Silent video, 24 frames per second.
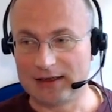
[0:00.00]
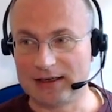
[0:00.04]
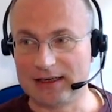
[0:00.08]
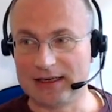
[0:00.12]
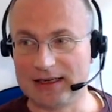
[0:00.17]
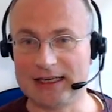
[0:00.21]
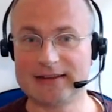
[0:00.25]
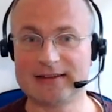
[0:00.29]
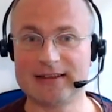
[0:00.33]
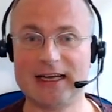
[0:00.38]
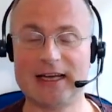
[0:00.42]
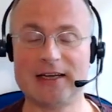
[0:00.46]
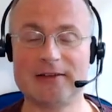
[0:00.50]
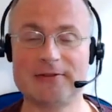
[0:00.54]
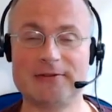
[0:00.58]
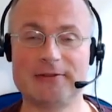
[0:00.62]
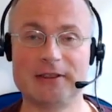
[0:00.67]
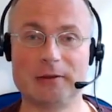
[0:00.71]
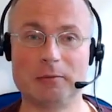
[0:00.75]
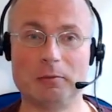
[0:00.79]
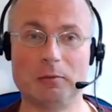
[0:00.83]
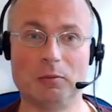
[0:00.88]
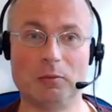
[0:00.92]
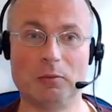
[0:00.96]
Let's have
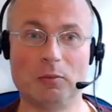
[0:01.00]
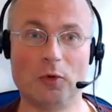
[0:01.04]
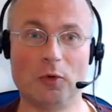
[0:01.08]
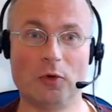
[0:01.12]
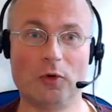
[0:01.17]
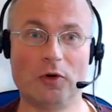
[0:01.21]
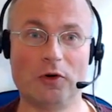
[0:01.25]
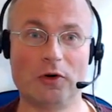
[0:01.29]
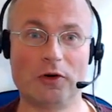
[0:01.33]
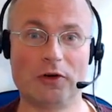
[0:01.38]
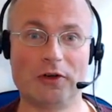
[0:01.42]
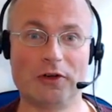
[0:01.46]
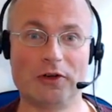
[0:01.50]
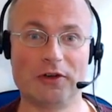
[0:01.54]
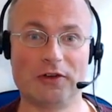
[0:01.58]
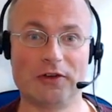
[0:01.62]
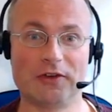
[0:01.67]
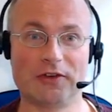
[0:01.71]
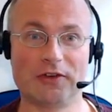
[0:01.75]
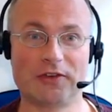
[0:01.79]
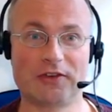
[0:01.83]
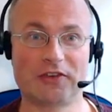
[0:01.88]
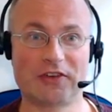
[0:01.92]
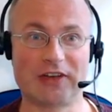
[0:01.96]
a more
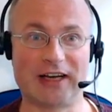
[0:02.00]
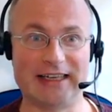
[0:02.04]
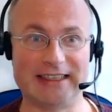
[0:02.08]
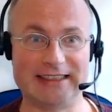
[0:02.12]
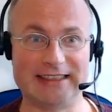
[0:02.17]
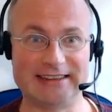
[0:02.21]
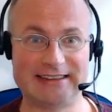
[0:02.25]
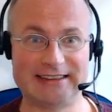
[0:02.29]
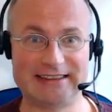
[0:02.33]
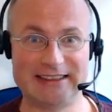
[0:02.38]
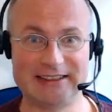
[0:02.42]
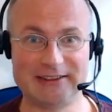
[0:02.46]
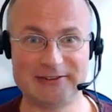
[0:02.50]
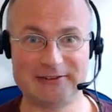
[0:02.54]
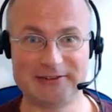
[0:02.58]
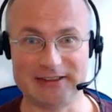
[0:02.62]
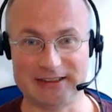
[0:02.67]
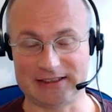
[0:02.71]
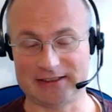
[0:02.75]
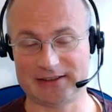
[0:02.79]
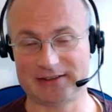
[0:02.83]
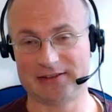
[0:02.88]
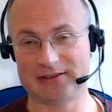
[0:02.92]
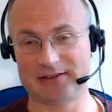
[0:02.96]

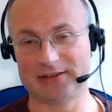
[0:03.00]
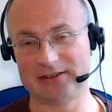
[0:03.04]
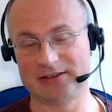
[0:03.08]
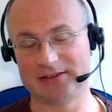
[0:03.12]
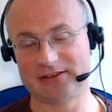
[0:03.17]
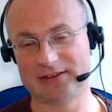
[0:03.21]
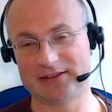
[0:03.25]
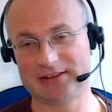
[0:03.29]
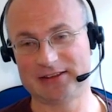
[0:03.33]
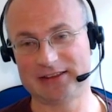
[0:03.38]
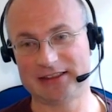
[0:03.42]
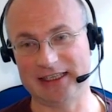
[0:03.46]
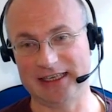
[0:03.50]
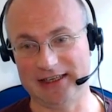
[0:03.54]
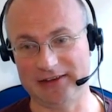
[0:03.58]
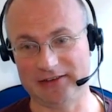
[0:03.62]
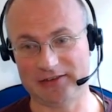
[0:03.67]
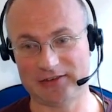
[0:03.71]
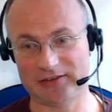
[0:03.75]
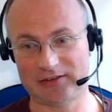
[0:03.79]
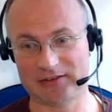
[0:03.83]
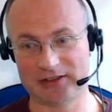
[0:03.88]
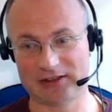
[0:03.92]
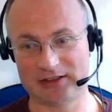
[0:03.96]
scientific
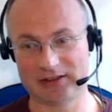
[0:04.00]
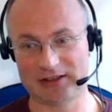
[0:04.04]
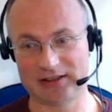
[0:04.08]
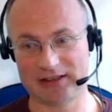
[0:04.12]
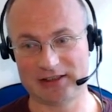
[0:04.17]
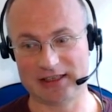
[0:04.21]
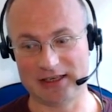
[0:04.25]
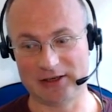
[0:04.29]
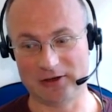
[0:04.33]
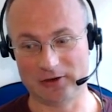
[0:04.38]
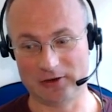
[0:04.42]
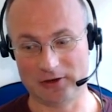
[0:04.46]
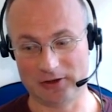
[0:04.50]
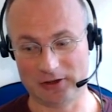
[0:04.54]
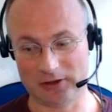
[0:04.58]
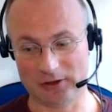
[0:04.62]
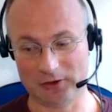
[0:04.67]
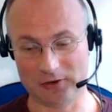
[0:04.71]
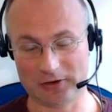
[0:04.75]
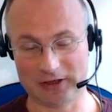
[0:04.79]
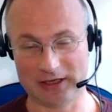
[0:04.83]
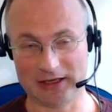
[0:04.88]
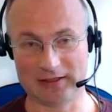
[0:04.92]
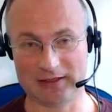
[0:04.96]
test or
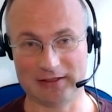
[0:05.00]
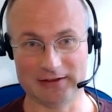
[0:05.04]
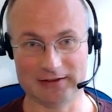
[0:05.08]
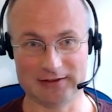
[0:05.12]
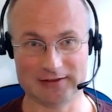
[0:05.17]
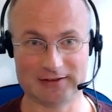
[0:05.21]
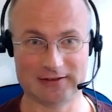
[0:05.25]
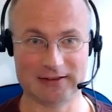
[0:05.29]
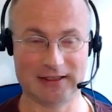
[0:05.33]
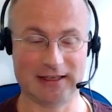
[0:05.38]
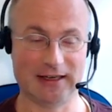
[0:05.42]
look at this.